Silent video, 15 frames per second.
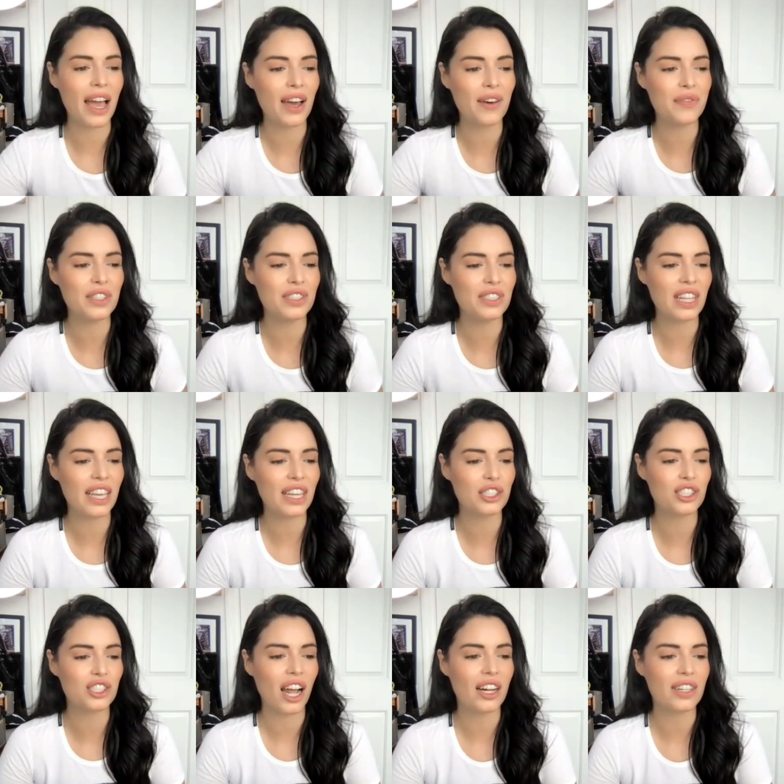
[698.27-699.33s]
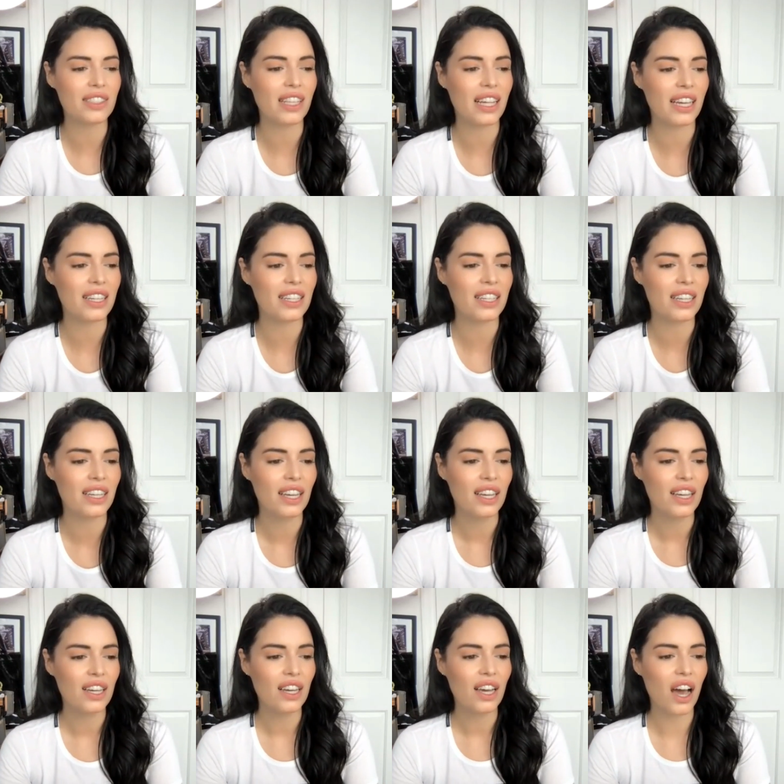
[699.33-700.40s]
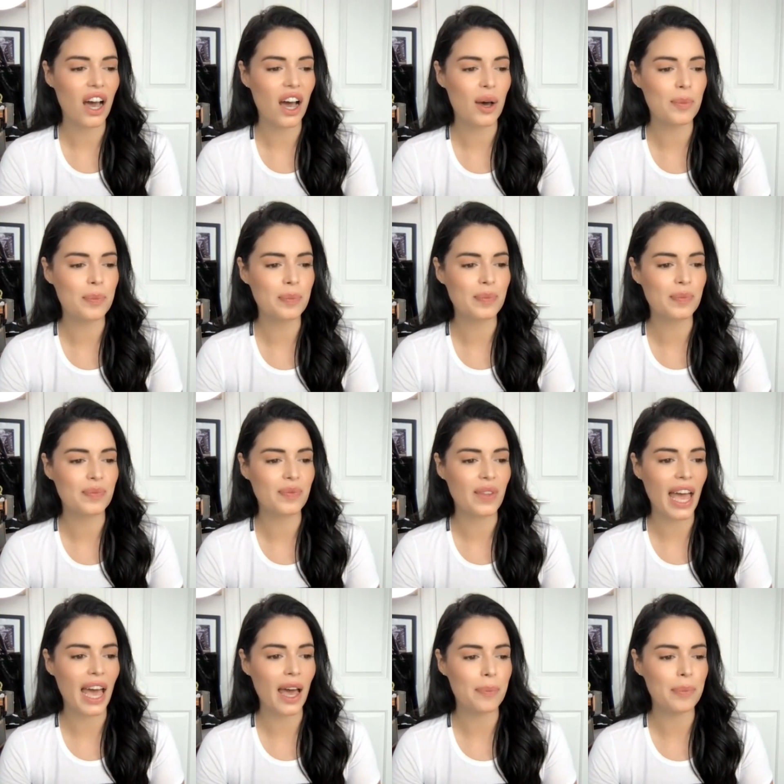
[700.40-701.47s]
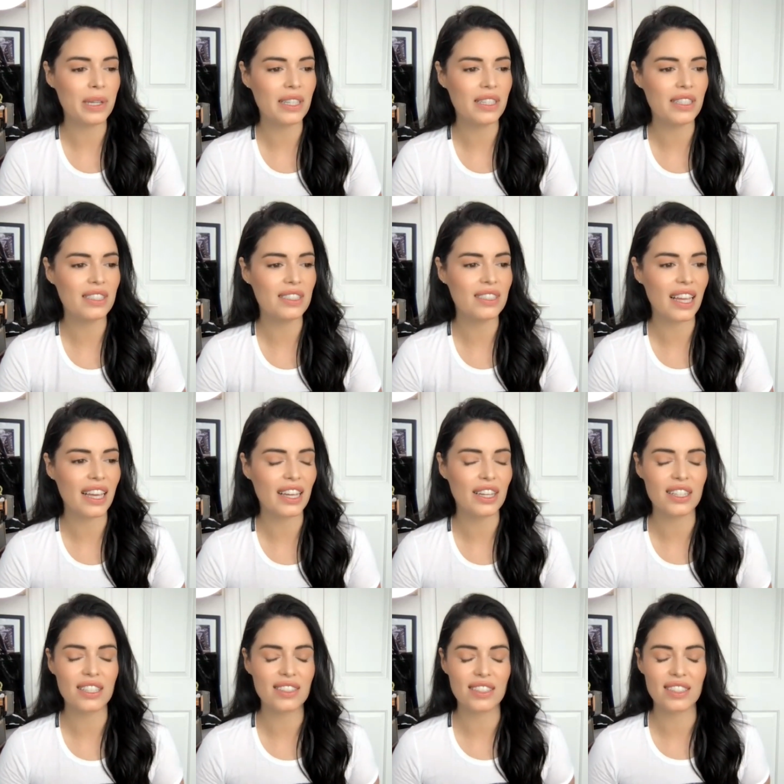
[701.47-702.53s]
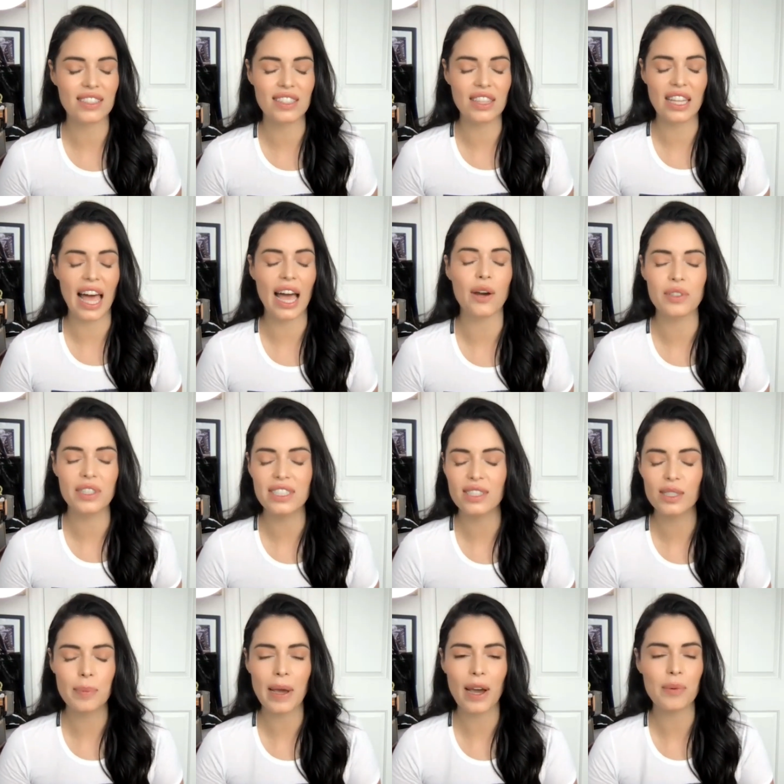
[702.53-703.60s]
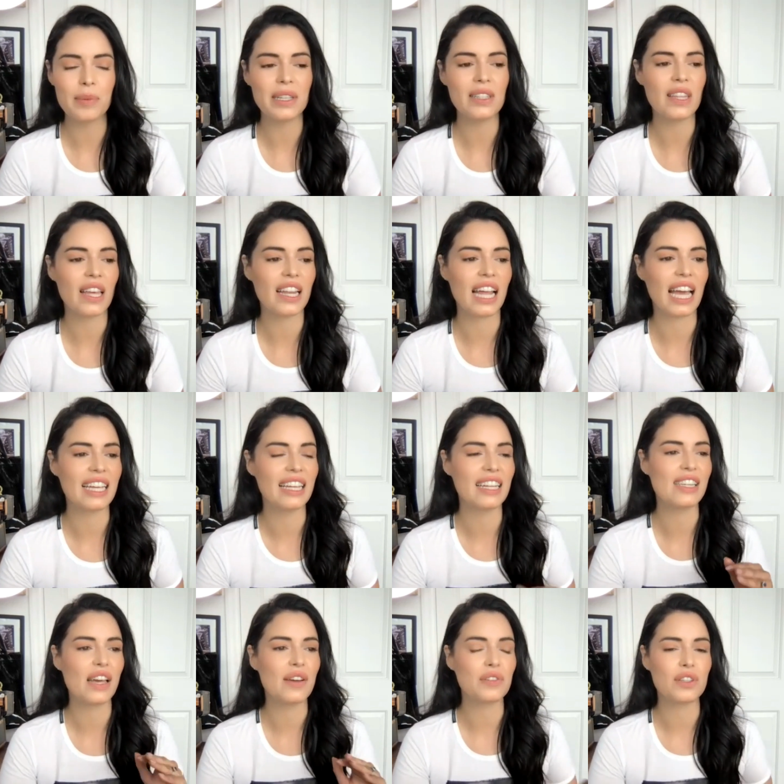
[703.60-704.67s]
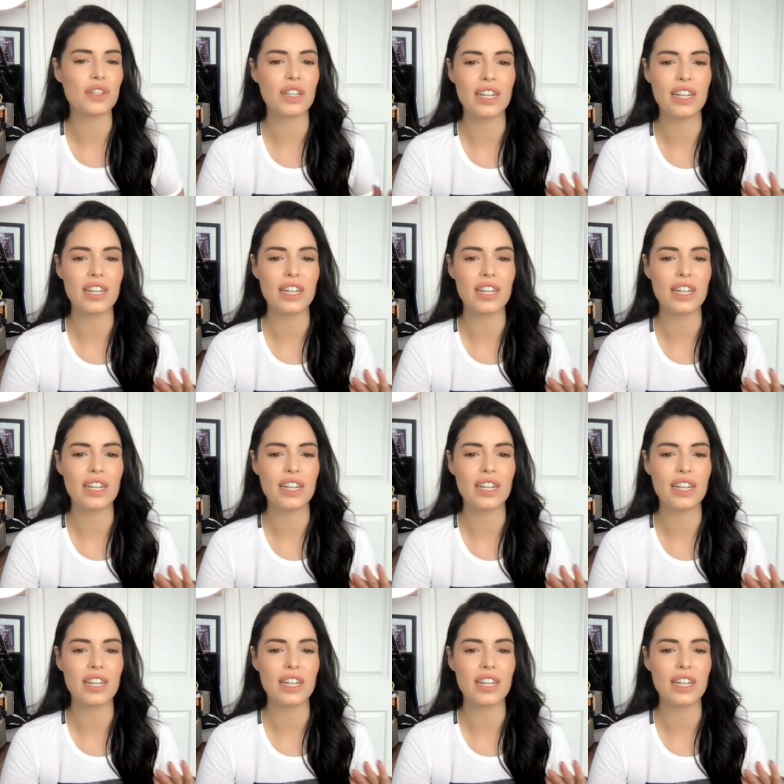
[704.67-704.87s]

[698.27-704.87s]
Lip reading: I have this like childlike, happy like loudness about me that I can never.